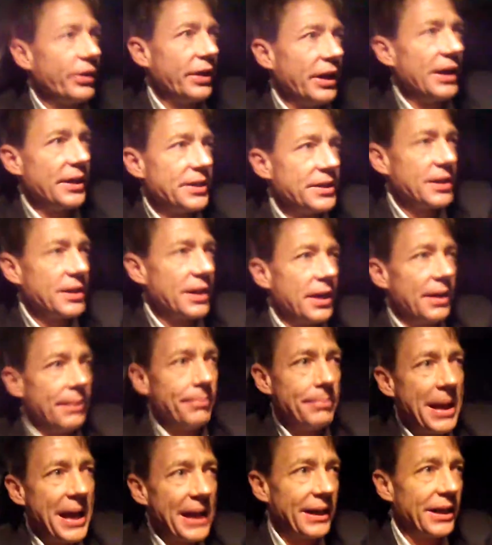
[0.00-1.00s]
that
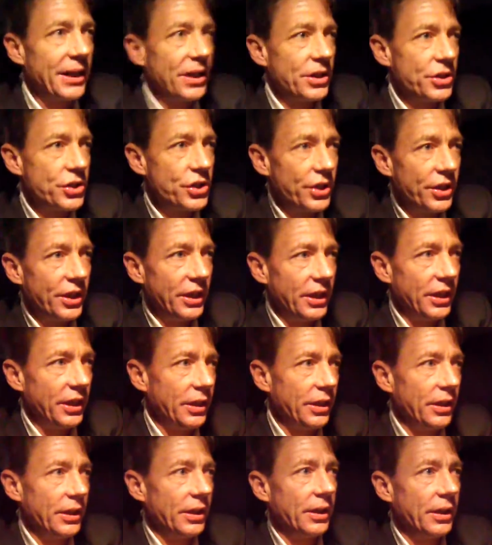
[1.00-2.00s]
managed
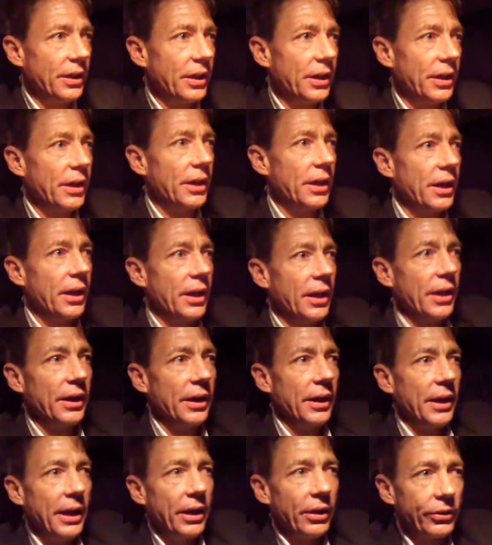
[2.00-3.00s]
the
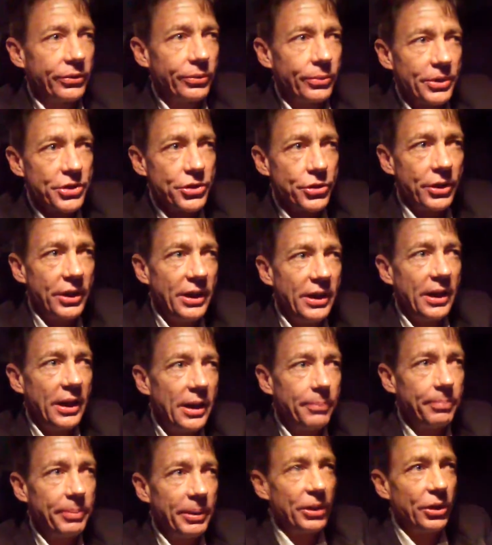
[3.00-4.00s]
health retreat
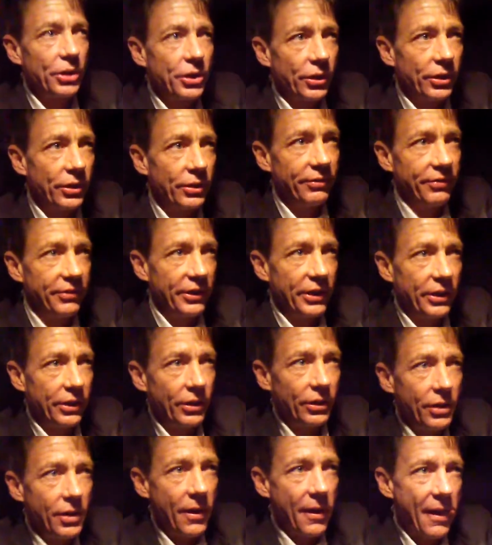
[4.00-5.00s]
up in
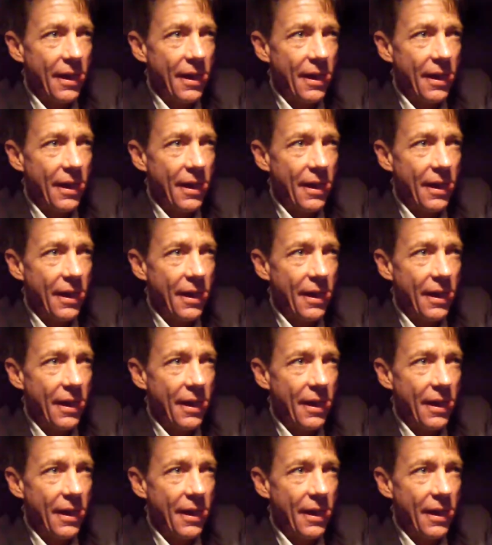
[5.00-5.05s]
Kernville,